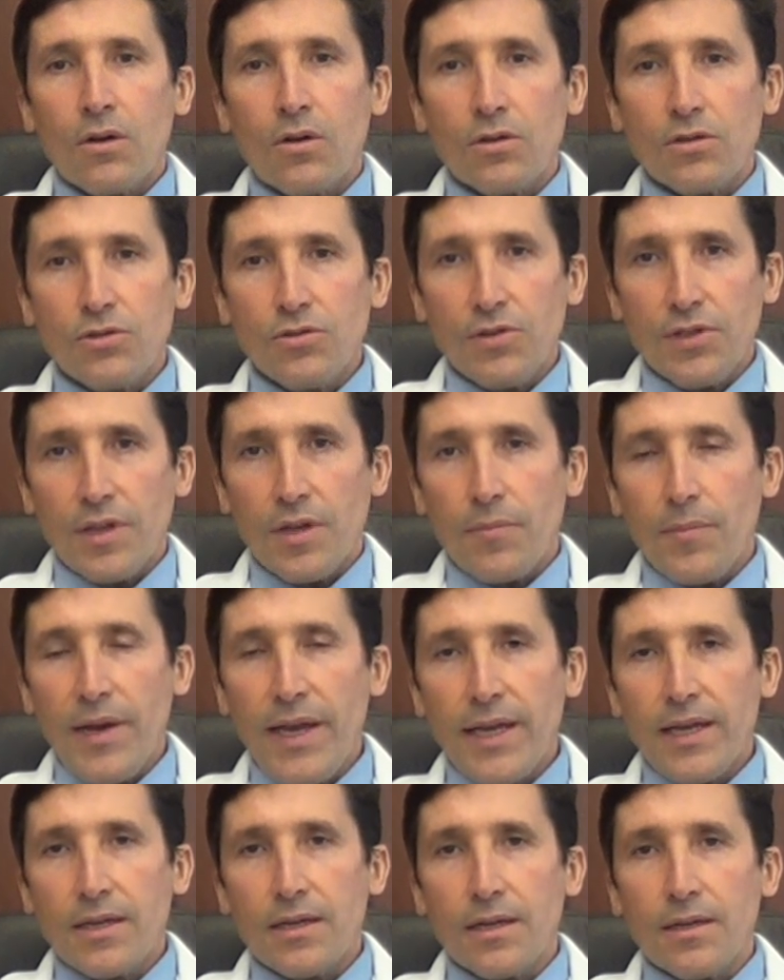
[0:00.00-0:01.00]
or doing their
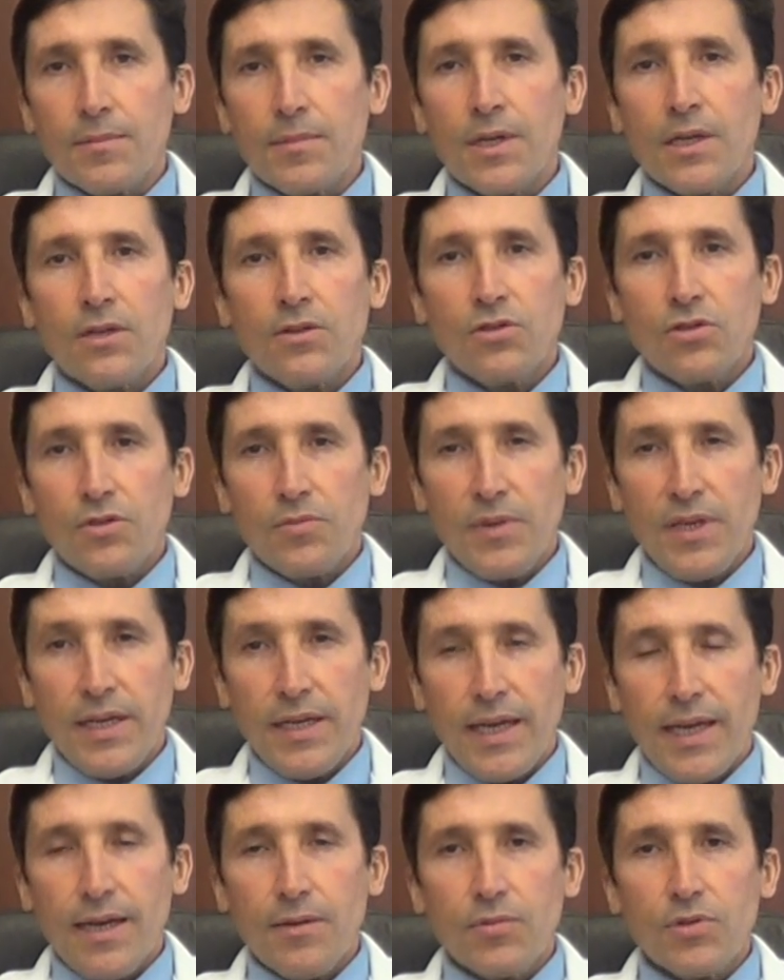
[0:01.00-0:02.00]
makeup, to
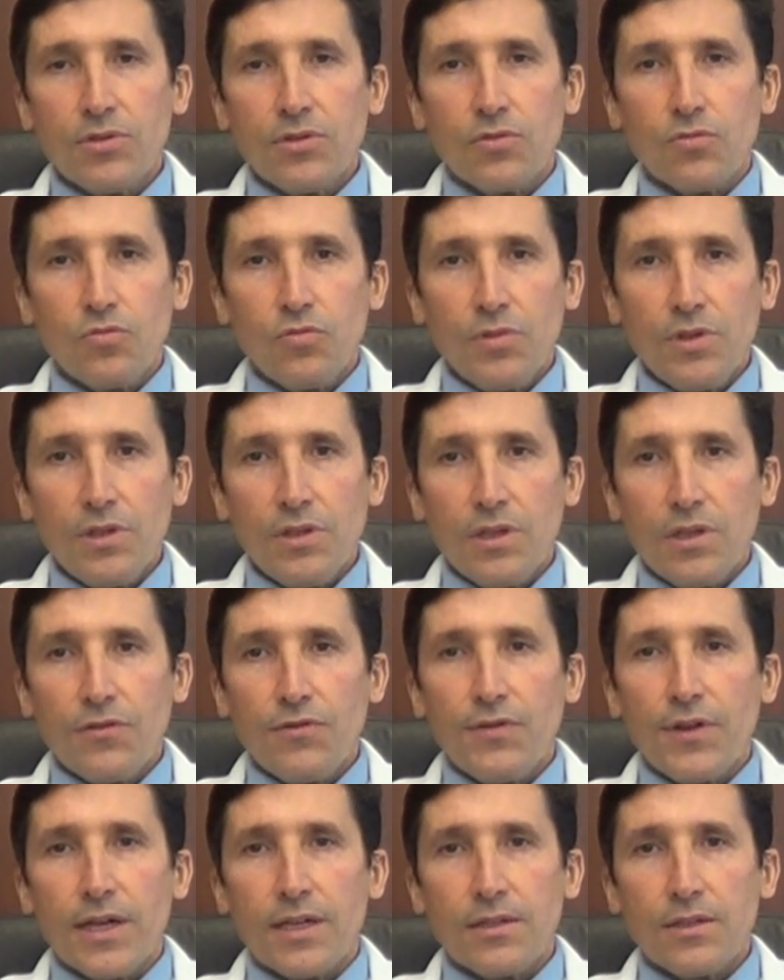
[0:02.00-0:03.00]
being able to really
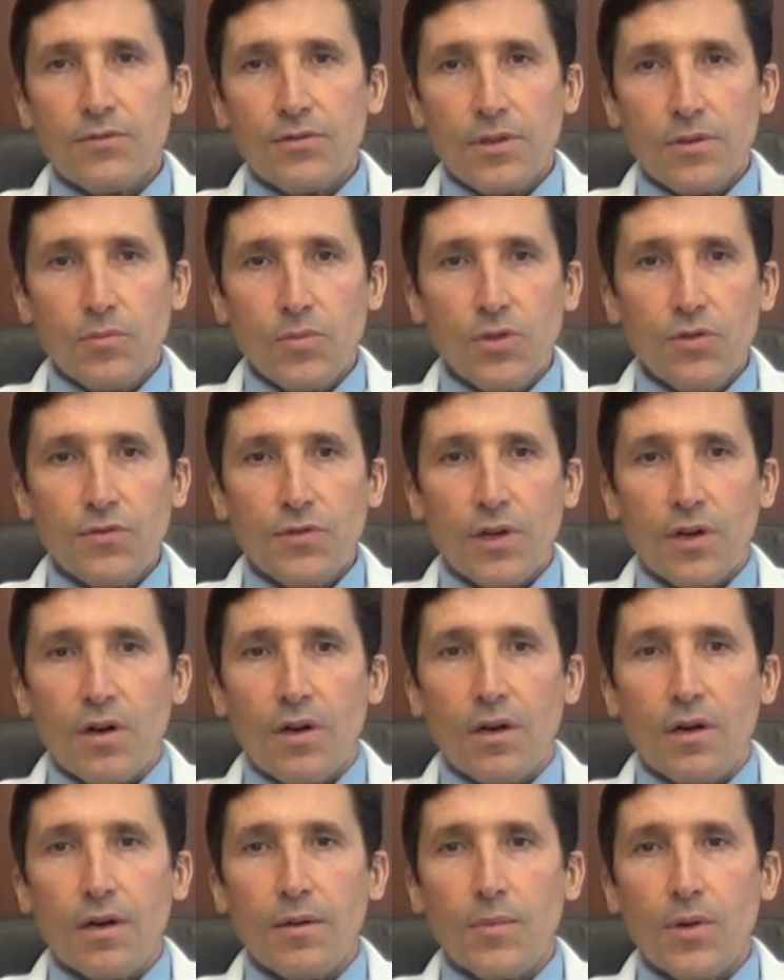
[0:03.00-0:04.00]
effectively move their
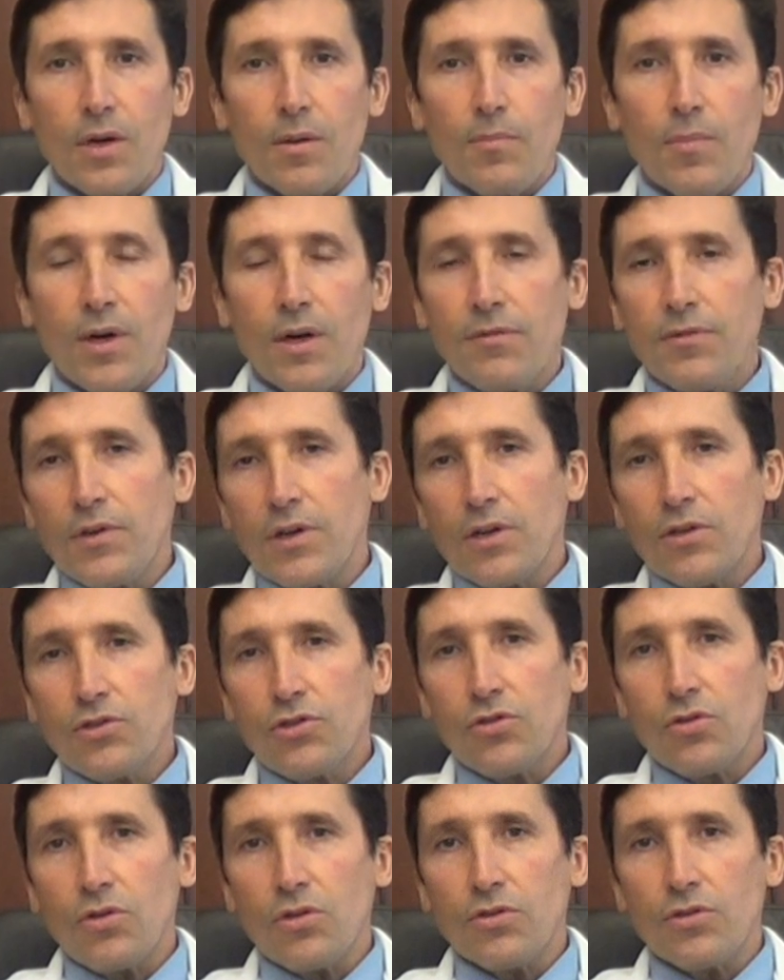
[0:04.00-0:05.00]
arm above their
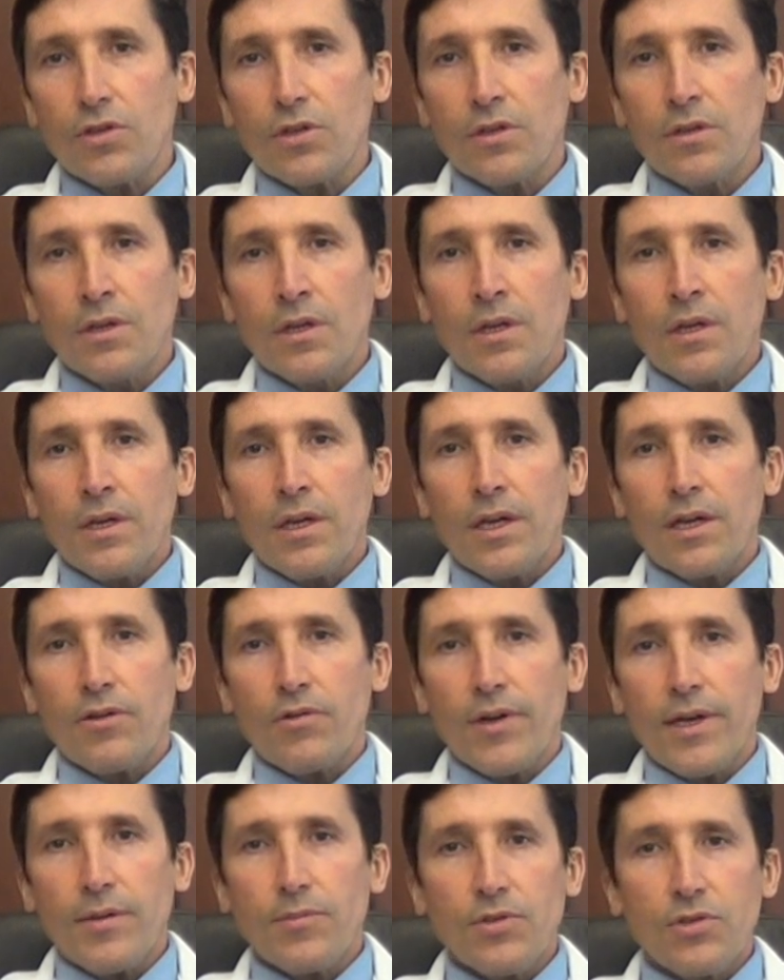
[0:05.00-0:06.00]
shoulder and
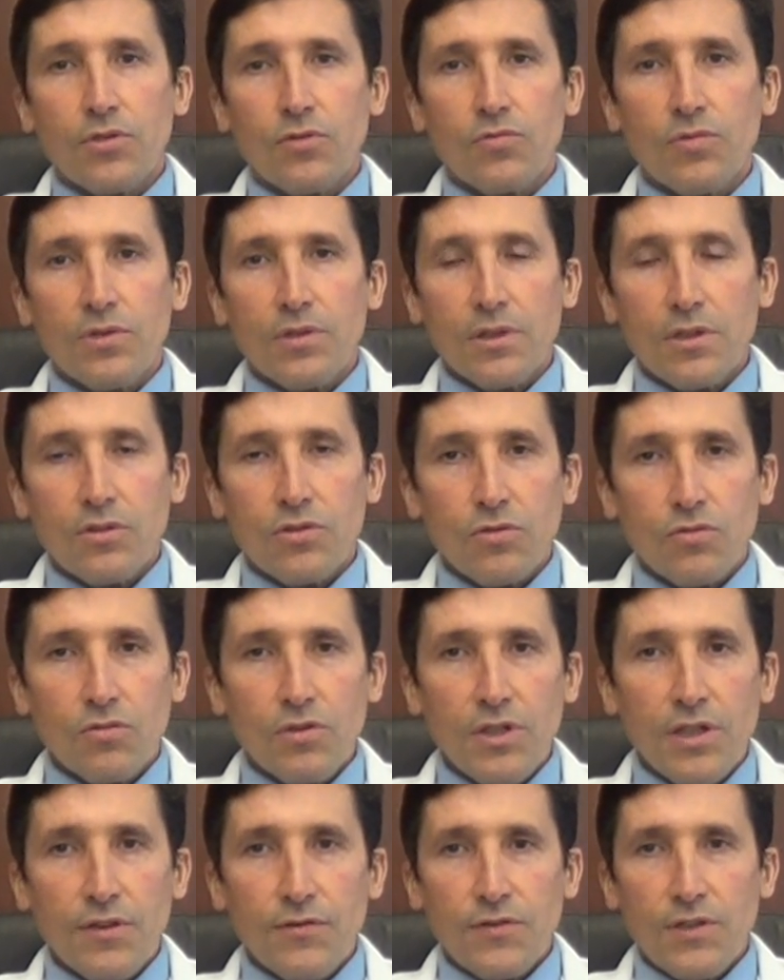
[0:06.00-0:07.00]
are able to really do
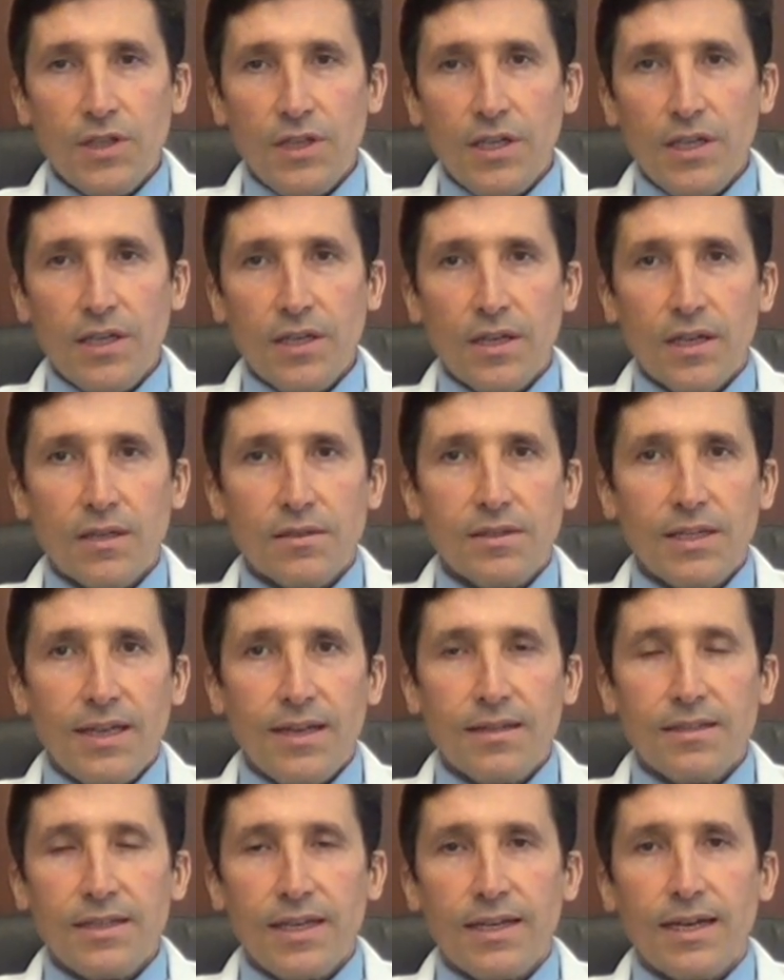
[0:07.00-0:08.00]
lifting and
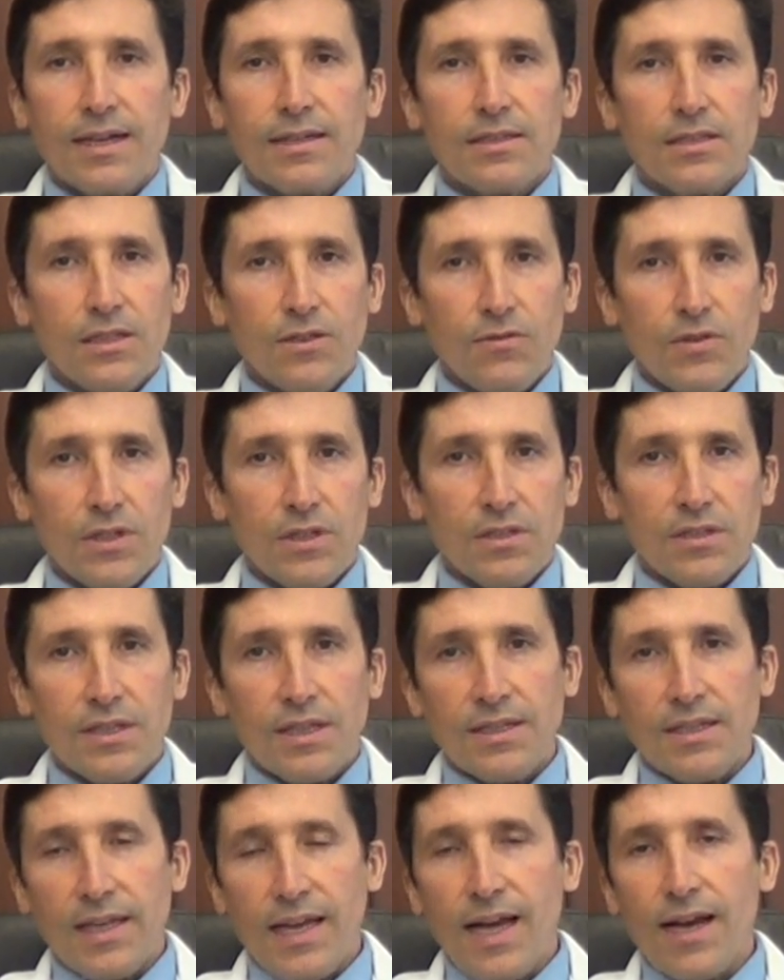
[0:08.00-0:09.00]
day-to-day activities
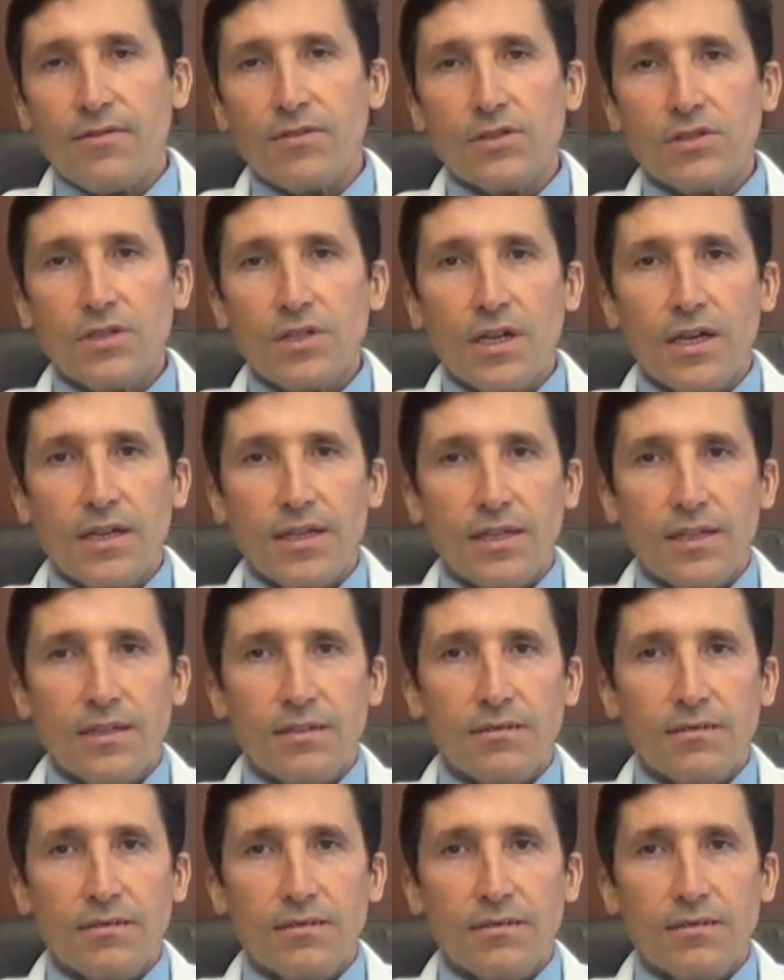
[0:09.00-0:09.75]
that they haven't done